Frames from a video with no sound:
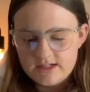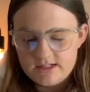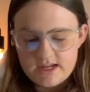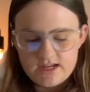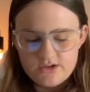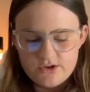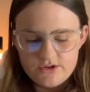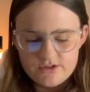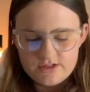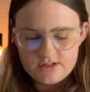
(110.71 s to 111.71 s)
take
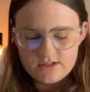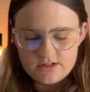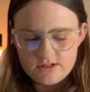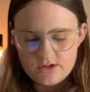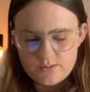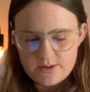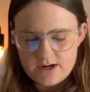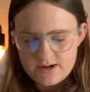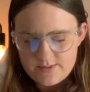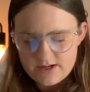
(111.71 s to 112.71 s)
notes on
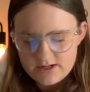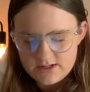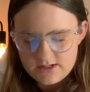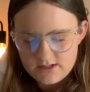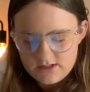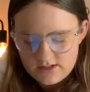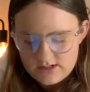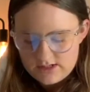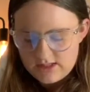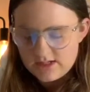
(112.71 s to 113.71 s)
my iPad.
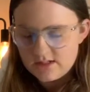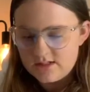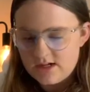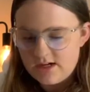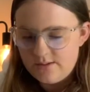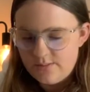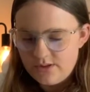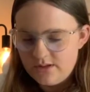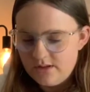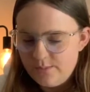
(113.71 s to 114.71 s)
I like to type
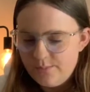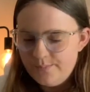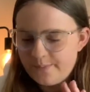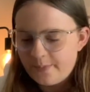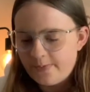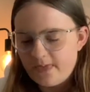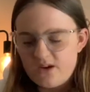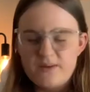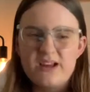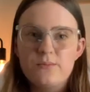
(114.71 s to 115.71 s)
them on
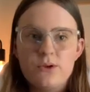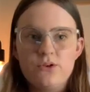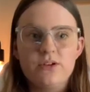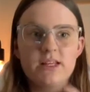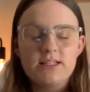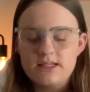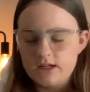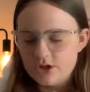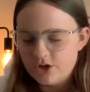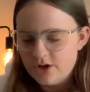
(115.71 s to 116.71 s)
my computer and they sync
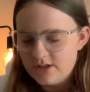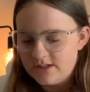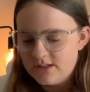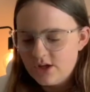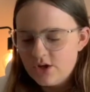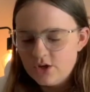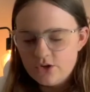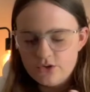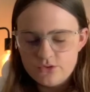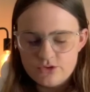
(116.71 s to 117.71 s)
across.
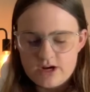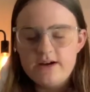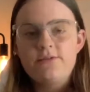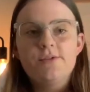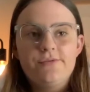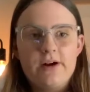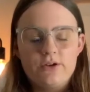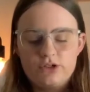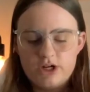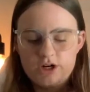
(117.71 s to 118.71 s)
Google Drive, file
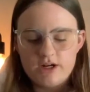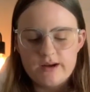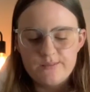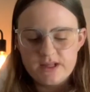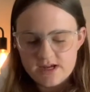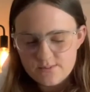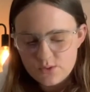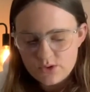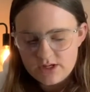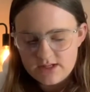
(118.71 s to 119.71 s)
sharing.
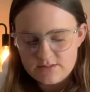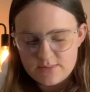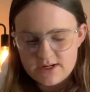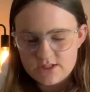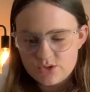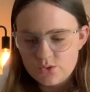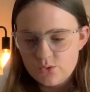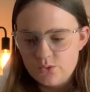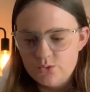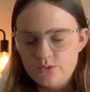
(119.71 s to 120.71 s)
Blackboard is my
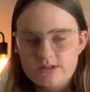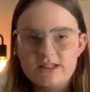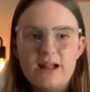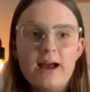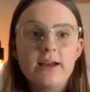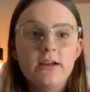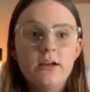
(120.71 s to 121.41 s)
school's, like,